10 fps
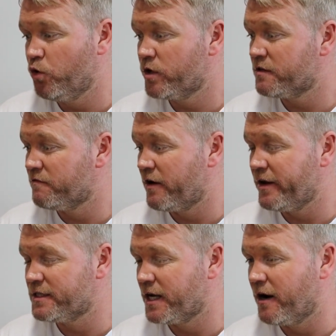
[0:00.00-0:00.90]
I noticed a
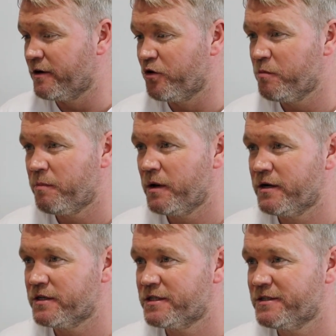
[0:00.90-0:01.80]
very tired group of
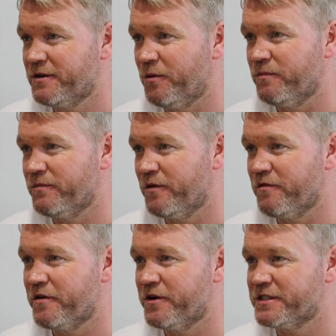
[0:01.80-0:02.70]
players on
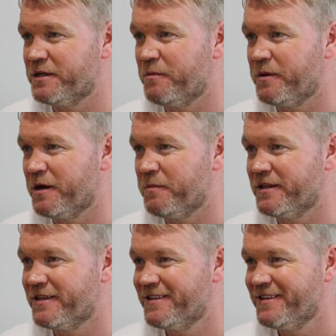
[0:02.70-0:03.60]
Thursday when we came
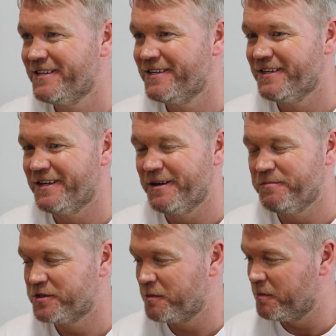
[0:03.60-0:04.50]
in.
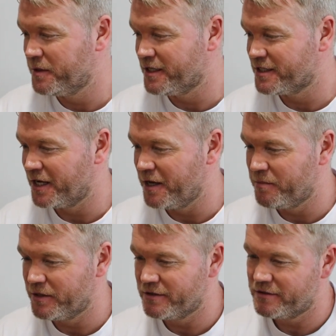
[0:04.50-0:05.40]
Some of them didn't sleep,
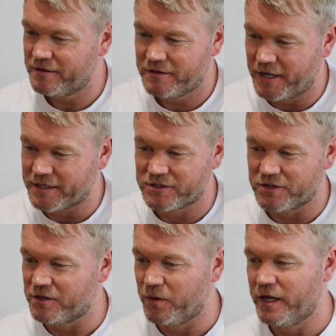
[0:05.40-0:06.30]
but that's
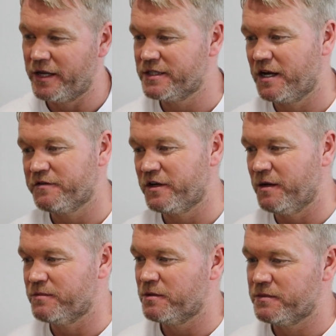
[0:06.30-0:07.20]
just the way it is after the
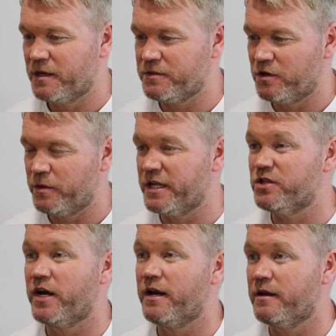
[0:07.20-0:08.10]
game sometimes, you know, the
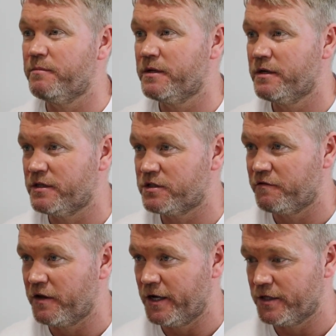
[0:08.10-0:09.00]
adrenaline and
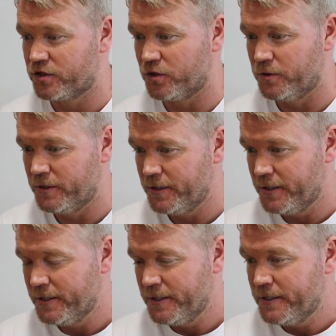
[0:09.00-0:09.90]
stuff like that. So
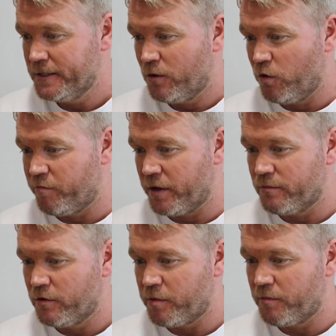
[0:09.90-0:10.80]
We've
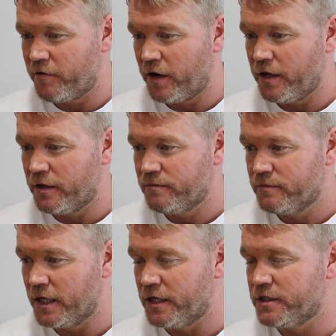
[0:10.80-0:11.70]
been very
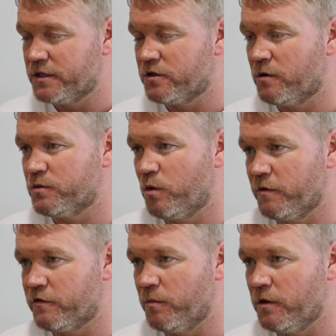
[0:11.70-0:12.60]
diligent in terms of what
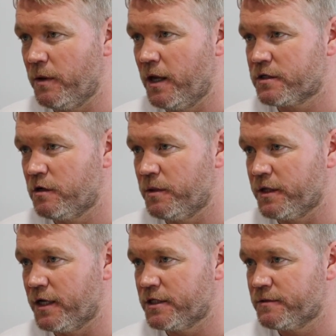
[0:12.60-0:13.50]
we've done with them the last couple of
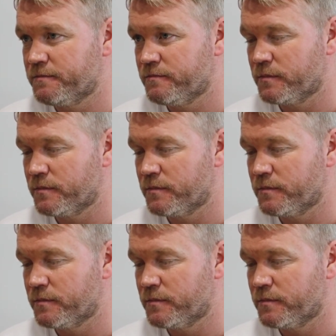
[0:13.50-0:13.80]
days.